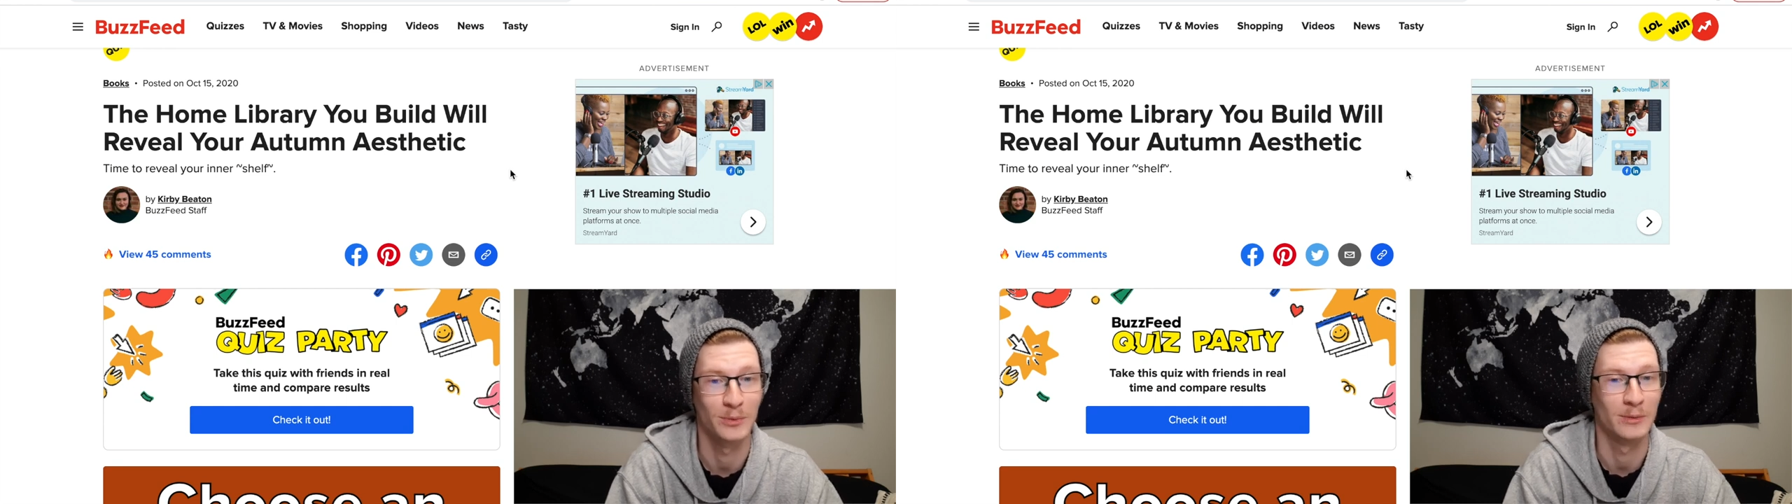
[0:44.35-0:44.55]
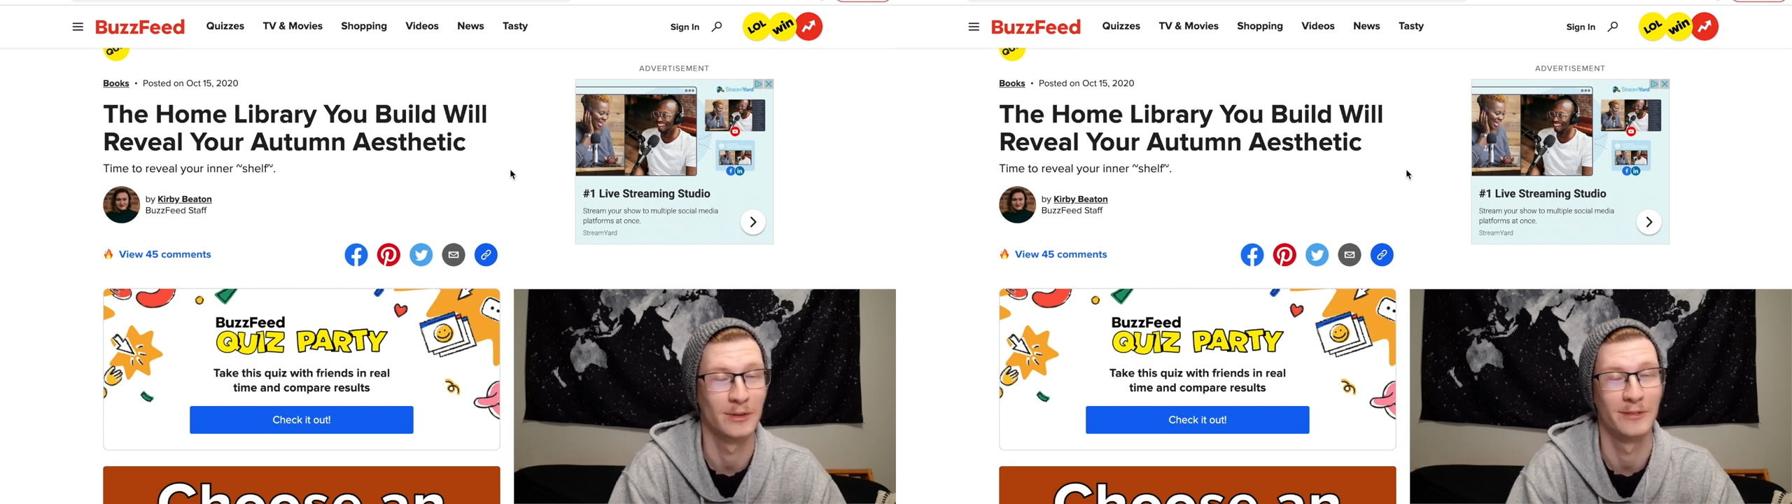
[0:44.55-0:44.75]

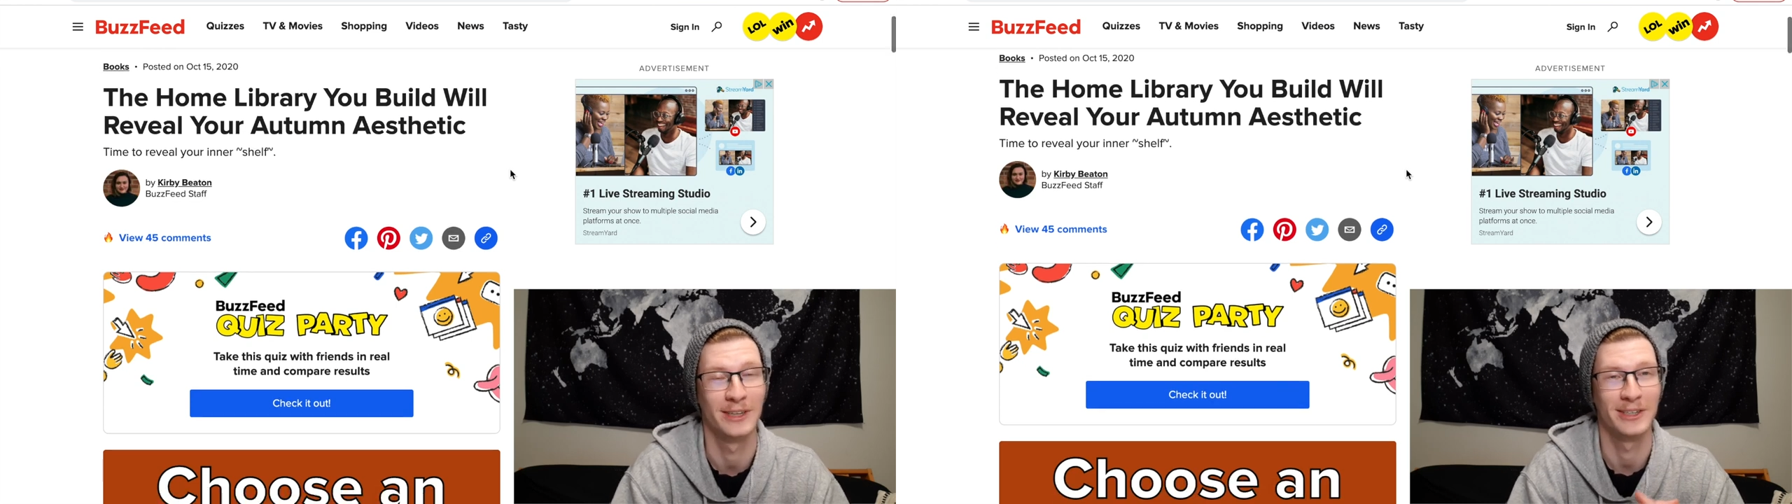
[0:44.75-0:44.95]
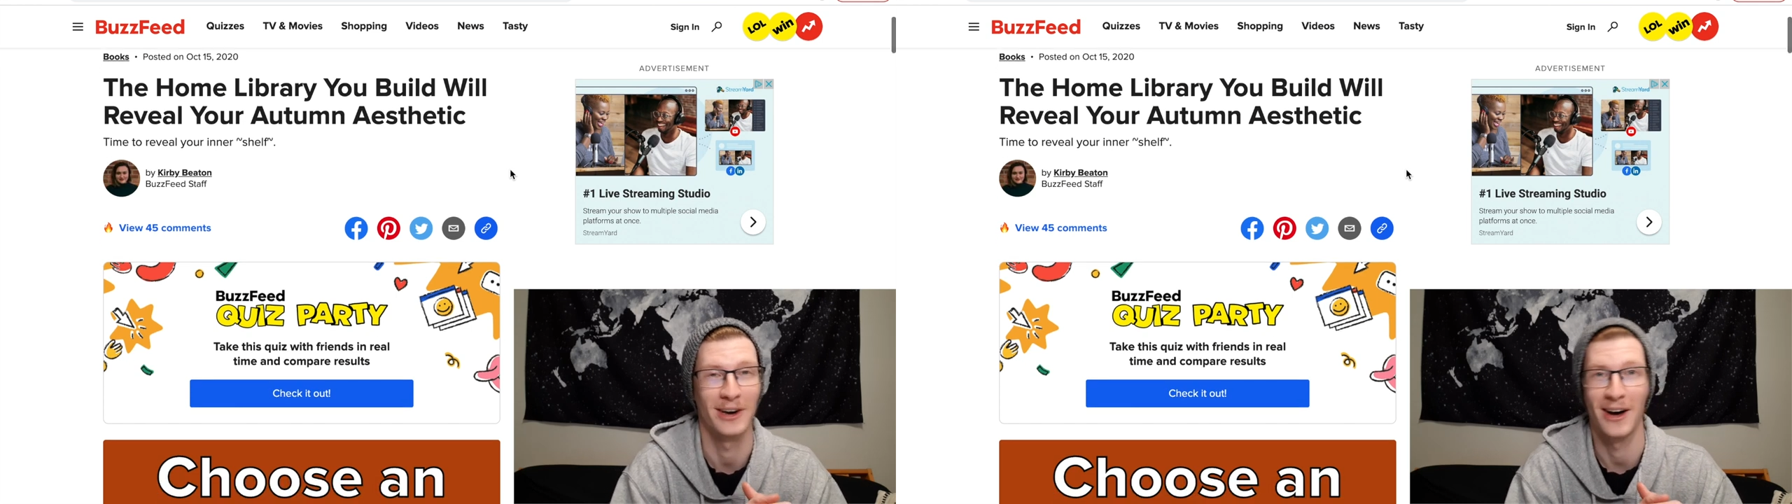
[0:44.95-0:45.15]
Will
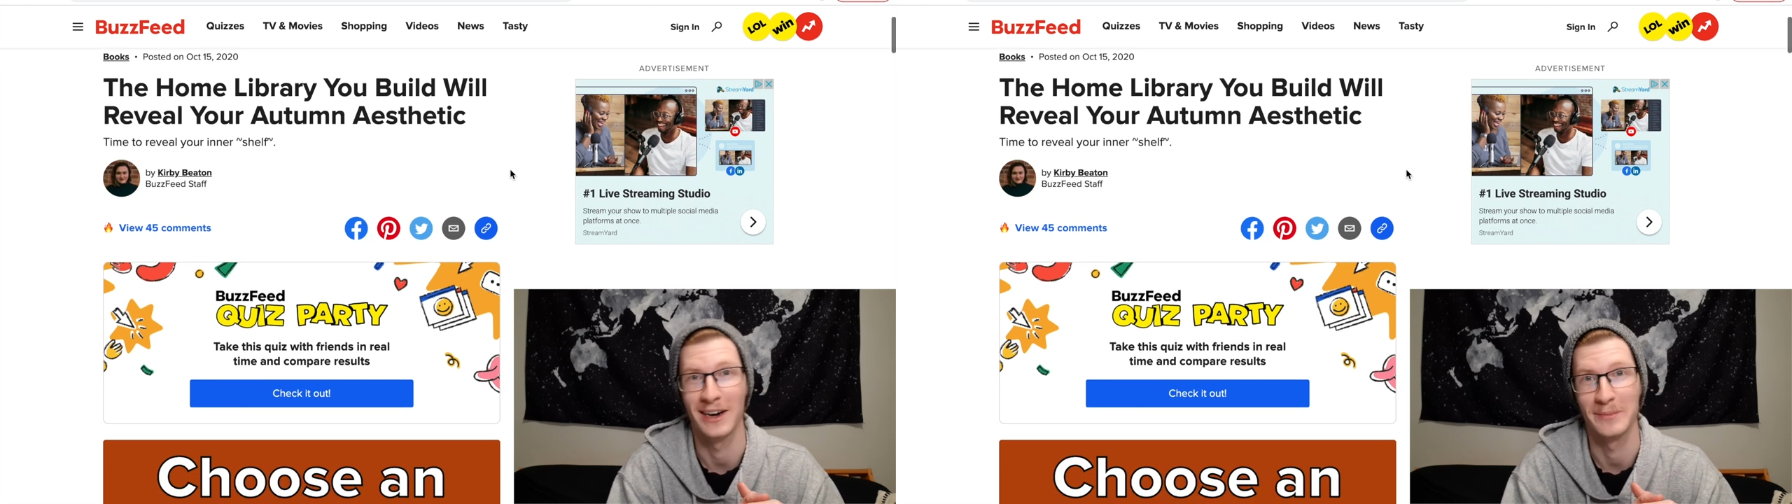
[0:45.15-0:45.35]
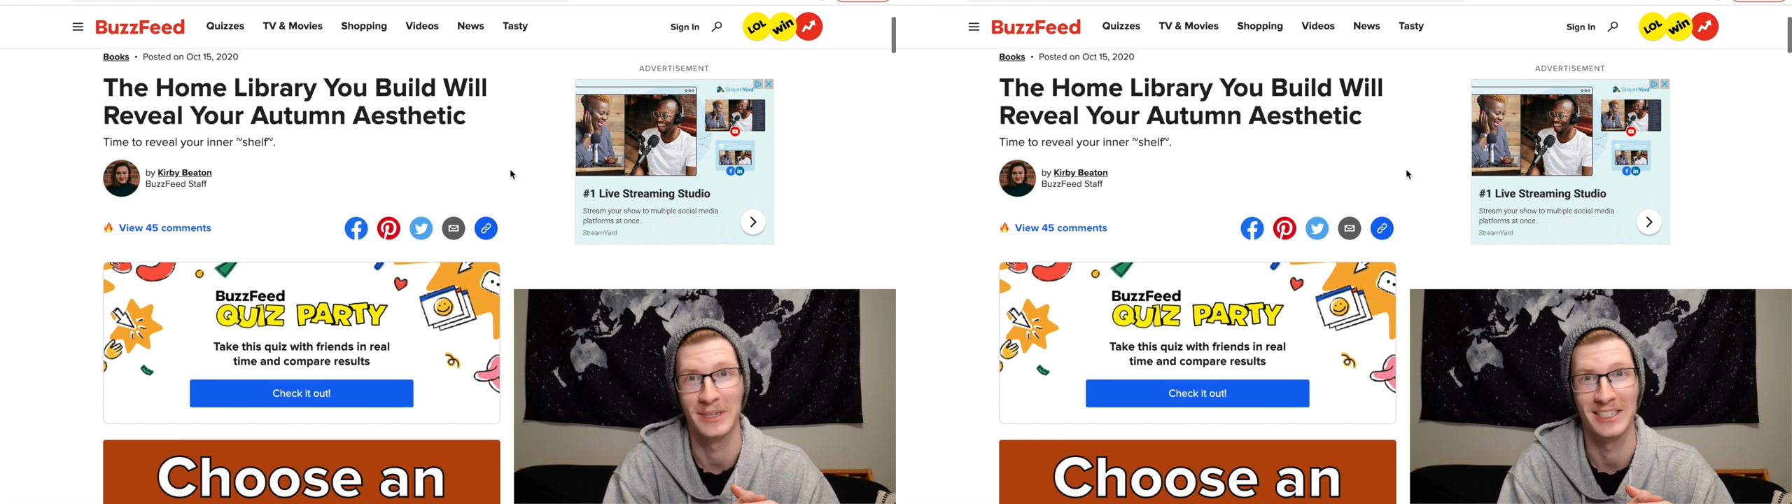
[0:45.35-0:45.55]
Reveal Your
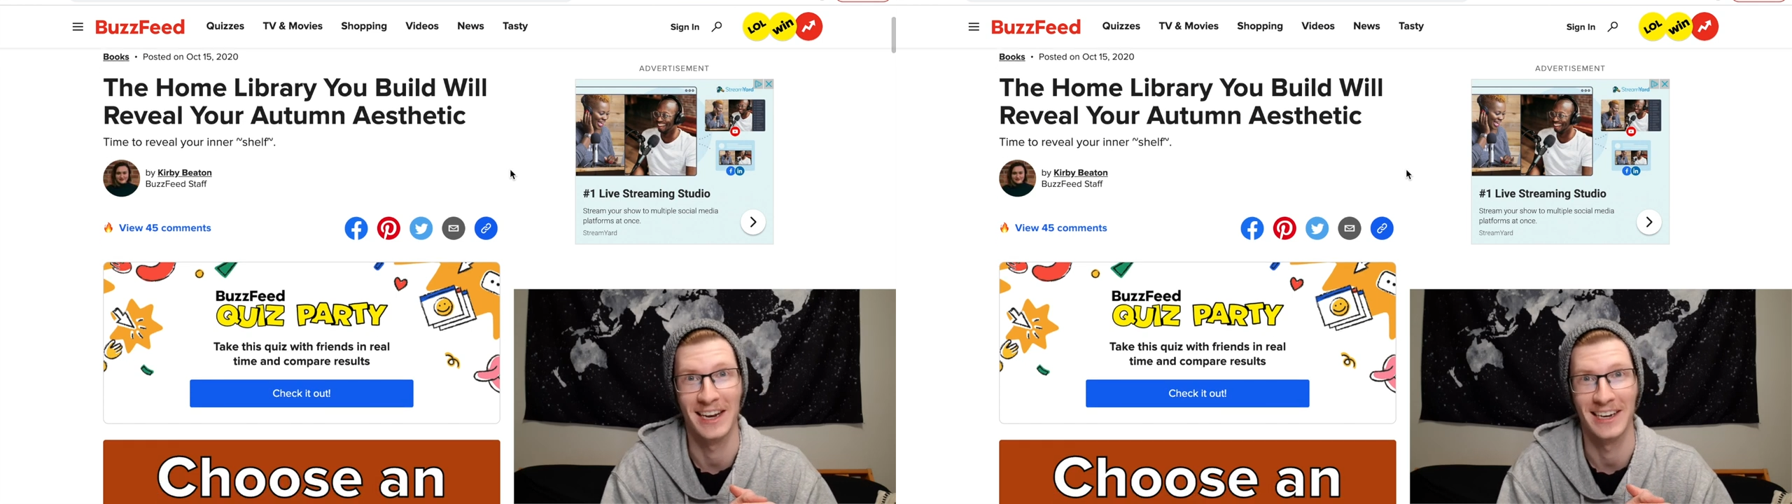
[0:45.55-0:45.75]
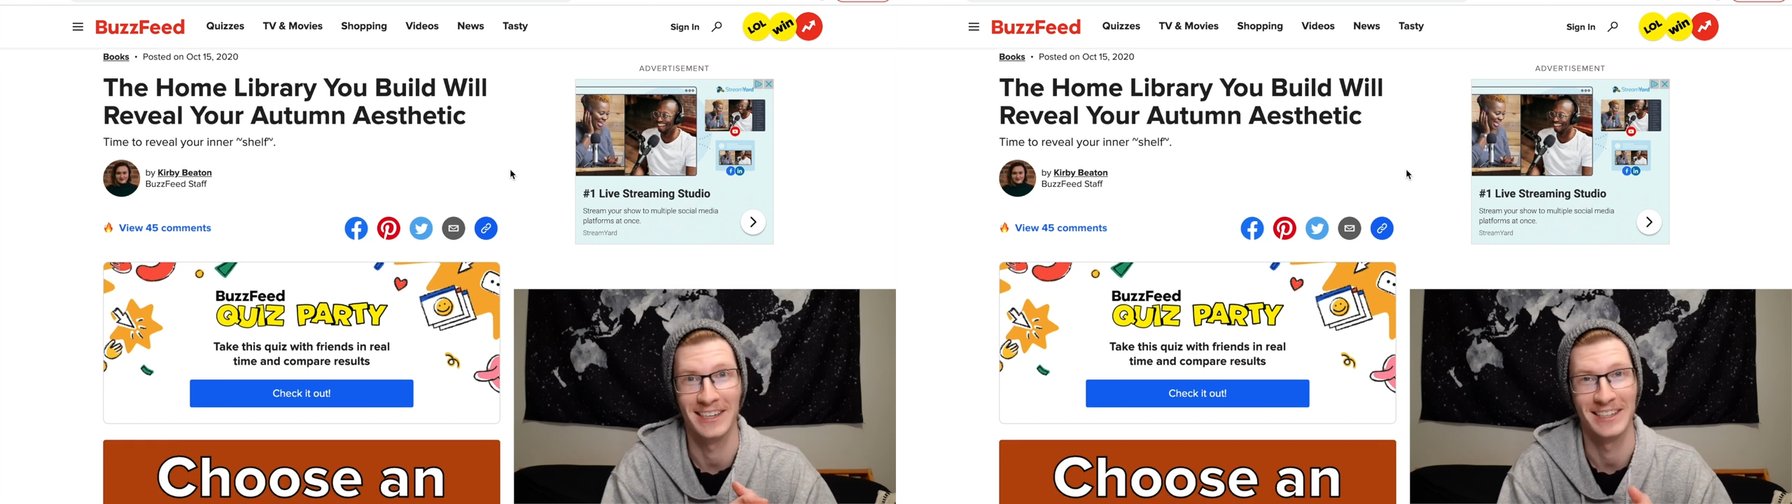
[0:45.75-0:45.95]
Autumn
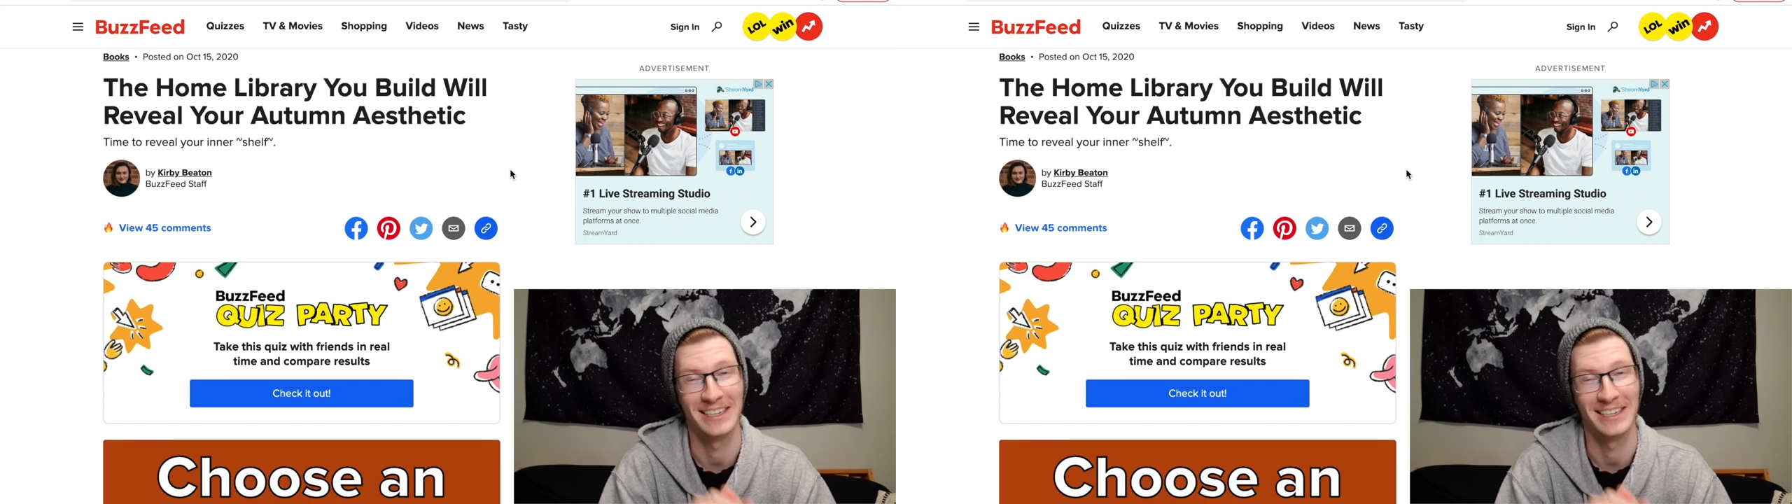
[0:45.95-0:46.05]
Aesthetic.